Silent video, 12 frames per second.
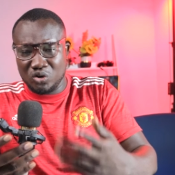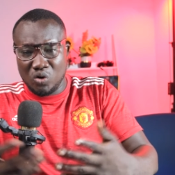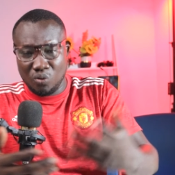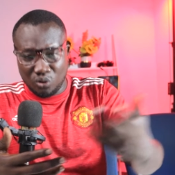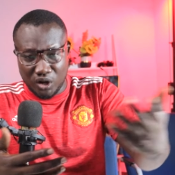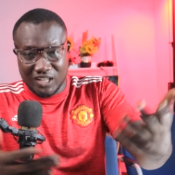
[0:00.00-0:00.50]
You
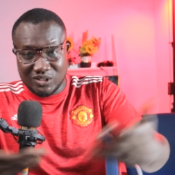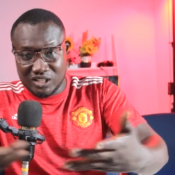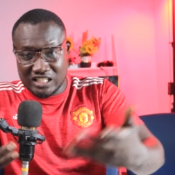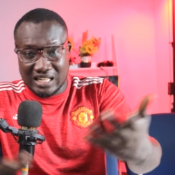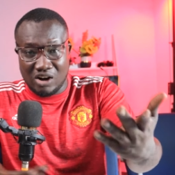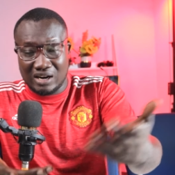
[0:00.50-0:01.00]
know, going into
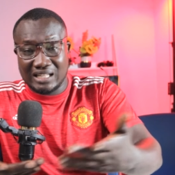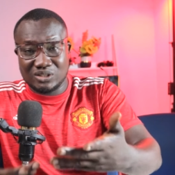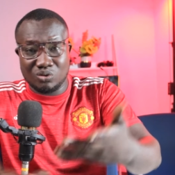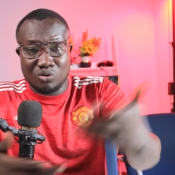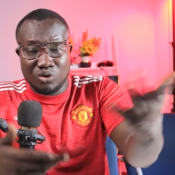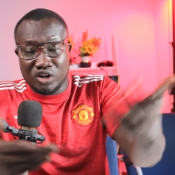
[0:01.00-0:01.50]
this El
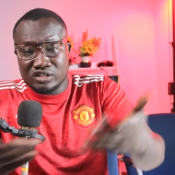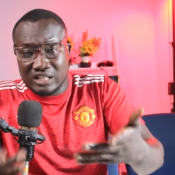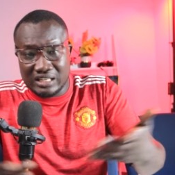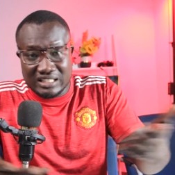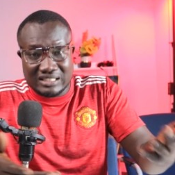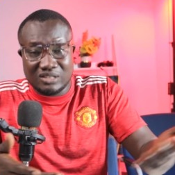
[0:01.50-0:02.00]
Clasico, going into
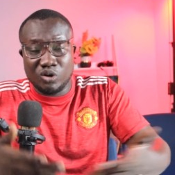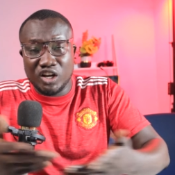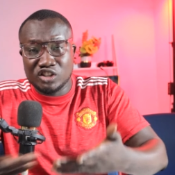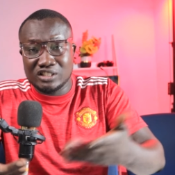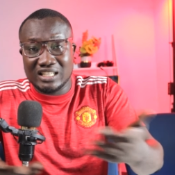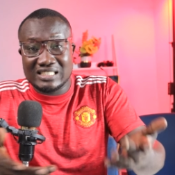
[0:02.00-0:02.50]
this, going
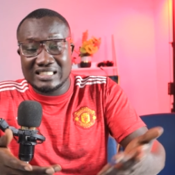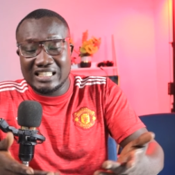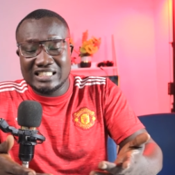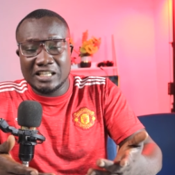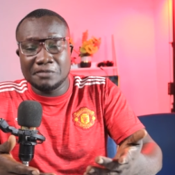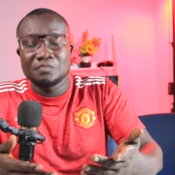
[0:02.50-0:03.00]
into this
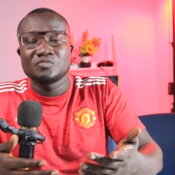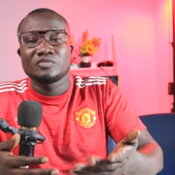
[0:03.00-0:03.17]
season,